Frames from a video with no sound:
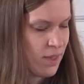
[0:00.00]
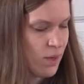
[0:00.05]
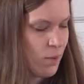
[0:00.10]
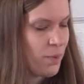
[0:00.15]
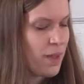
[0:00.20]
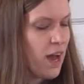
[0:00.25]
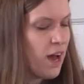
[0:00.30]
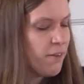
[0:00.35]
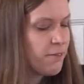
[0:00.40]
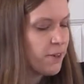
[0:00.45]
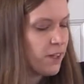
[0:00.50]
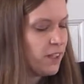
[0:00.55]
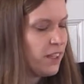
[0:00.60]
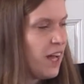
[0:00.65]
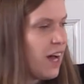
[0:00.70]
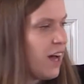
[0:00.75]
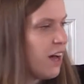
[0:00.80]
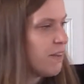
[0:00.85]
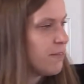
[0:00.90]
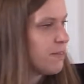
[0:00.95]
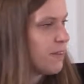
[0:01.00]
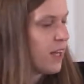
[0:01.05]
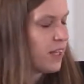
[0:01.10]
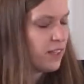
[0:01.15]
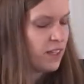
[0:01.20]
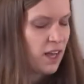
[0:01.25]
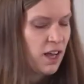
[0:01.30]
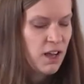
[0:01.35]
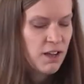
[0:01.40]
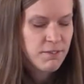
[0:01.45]
We offer love, a
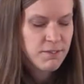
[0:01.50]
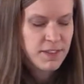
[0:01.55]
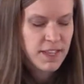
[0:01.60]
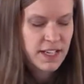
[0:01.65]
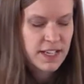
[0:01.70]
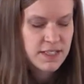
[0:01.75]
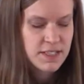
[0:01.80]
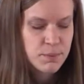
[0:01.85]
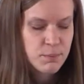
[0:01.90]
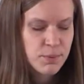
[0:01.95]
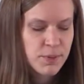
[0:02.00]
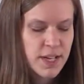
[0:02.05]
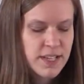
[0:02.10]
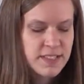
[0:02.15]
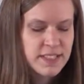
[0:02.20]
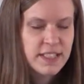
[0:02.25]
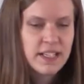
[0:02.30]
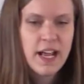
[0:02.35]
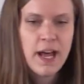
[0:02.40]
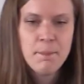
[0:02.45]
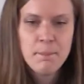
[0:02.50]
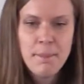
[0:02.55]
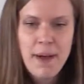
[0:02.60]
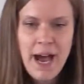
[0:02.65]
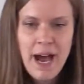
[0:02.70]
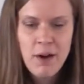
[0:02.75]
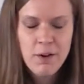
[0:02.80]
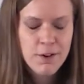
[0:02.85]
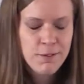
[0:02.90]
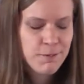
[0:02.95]
love that is present and
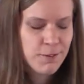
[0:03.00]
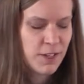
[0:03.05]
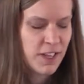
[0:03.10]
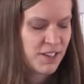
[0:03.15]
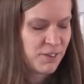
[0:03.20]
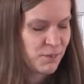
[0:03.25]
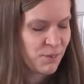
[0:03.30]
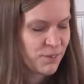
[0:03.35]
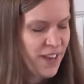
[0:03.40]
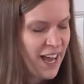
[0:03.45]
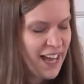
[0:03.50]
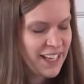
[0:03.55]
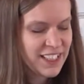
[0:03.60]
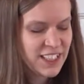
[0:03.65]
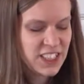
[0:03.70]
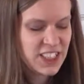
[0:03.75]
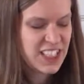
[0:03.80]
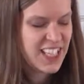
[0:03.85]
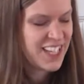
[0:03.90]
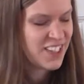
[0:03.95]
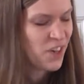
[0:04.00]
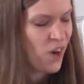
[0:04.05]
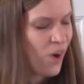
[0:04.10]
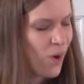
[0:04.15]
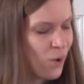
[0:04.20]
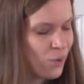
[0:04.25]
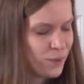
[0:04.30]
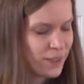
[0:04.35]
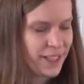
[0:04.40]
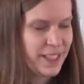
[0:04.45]
powerful and radical and
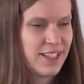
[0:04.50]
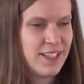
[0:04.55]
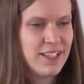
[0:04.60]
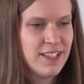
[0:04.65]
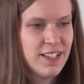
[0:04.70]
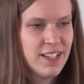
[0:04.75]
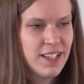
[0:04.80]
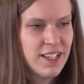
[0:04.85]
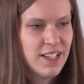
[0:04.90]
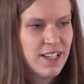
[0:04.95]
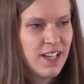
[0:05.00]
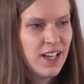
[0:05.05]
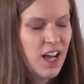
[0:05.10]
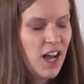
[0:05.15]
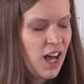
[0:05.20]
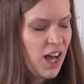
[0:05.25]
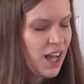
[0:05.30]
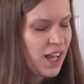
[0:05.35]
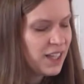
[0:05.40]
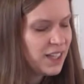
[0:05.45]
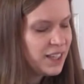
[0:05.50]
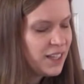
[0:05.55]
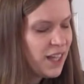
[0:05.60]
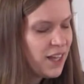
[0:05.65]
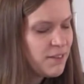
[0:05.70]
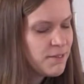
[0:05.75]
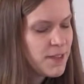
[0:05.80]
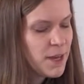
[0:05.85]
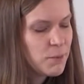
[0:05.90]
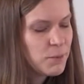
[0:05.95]
holy, a
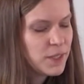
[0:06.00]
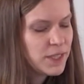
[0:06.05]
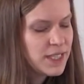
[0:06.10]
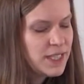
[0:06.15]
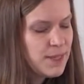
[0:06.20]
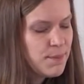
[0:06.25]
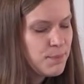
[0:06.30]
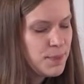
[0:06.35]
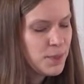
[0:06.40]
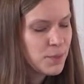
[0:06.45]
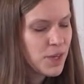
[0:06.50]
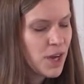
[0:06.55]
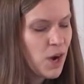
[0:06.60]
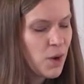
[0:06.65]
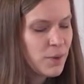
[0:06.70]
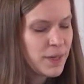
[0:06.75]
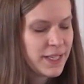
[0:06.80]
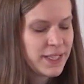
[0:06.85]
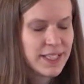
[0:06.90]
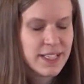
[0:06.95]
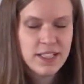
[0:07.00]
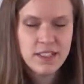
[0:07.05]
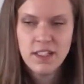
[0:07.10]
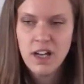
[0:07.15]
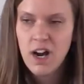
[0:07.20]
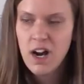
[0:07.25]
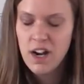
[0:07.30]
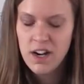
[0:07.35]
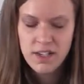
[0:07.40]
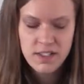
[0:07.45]
love that will keep you going in the
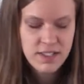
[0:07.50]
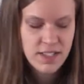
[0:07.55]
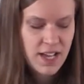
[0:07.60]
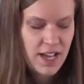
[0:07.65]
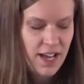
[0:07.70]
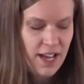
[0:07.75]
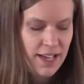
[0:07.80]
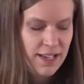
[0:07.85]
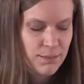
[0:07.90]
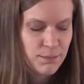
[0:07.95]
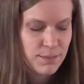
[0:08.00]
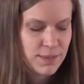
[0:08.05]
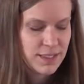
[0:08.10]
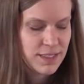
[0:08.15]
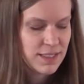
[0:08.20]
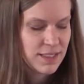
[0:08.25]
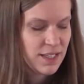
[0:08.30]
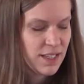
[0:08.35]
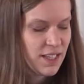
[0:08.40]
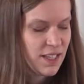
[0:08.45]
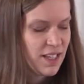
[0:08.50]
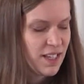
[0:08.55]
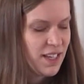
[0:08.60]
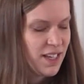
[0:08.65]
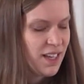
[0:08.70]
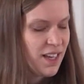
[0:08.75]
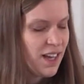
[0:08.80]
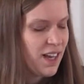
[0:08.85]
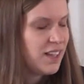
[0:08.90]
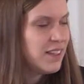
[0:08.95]
hard times,
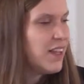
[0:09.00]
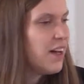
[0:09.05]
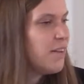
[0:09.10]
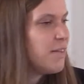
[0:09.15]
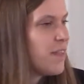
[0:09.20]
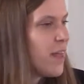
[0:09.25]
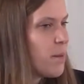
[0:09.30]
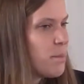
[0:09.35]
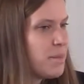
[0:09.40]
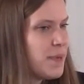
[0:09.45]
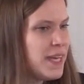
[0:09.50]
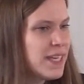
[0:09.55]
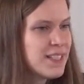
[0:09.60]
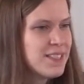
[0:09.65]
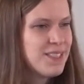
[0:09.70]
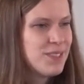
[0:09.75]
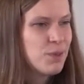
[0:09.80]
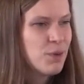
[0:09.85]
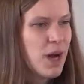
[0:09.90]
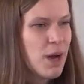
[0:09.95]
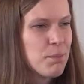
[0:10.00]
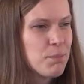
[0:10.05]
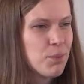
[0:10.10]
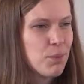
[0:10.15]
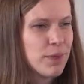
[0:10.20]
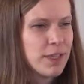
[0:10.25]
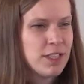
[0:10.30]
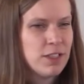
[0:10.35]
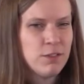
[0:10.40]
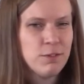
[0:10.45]
a love that picks you up
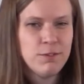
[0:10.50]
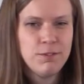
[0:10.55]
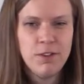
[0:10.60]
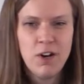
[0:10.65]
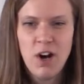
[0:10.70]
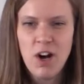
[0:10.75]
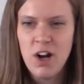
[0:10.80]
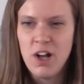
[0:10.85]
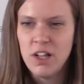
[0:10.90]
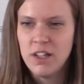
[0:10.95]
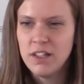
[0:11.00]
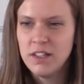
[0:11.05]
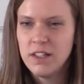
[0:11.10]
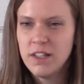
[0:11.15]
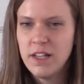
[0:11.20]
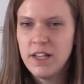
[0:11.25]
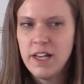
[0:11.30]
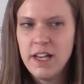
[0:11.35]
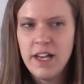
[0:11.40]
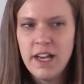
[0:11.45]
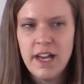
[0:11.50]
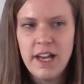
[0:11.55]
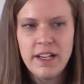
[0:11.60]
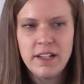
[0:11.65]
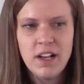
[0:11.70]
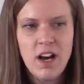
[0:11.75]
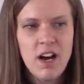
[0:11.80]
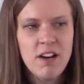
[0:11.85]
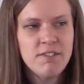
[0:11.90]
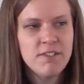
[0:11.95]
when you fall
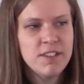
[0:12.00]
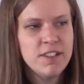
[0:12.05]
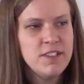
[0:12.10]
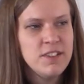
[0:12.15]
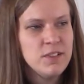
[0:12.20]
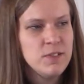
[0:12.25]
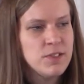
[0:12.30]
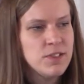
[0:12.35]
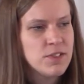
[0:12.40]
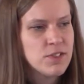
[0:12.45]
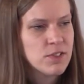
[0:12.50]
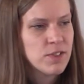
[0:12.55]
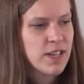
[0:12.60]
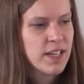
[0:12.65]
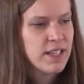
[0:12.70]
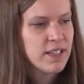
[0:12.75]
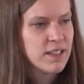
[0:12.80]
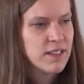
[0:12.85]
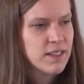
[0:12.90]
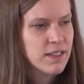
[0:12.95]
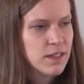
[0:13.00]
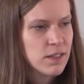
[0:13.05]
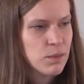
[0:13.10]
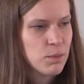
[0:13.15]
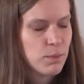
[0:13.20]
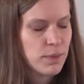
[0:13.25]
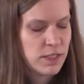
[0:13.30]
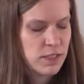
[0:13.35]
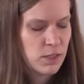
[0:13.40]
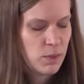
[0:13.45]
and offers you strength
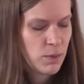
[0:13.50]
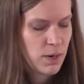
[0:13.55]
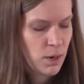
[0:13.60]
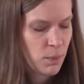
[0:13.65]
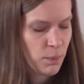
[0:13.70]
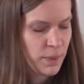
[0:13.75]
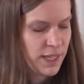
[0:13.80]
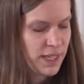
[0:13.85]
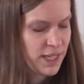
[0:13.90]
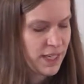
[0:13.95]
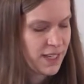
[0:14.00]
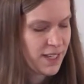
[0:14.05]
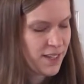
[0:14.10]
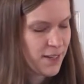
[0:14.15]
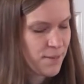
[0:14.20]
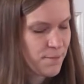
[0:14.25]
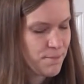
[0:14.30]
when you are weak.